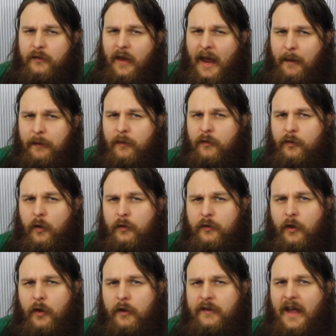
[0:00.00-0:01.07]
how is
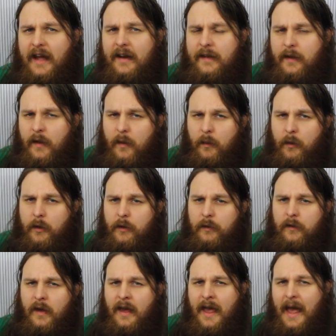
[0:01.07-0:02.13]
Tronte her dad in the other
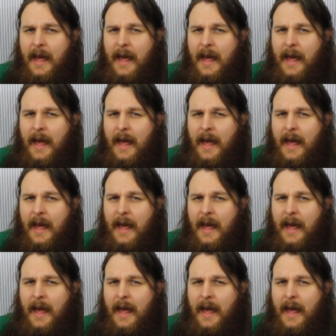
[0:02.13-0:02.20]
world